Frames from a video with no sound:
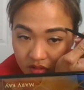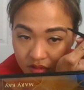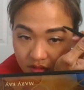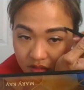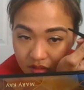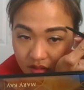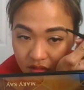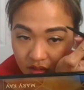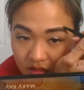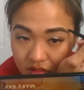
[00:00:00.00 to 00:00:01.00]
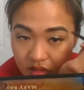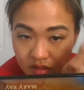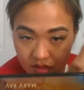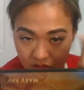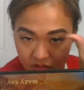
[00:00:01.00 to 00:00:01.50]
just conceal it
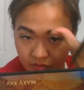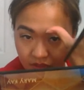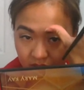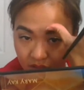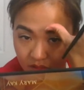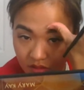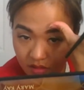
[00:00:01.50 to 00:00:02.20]
just a little bit.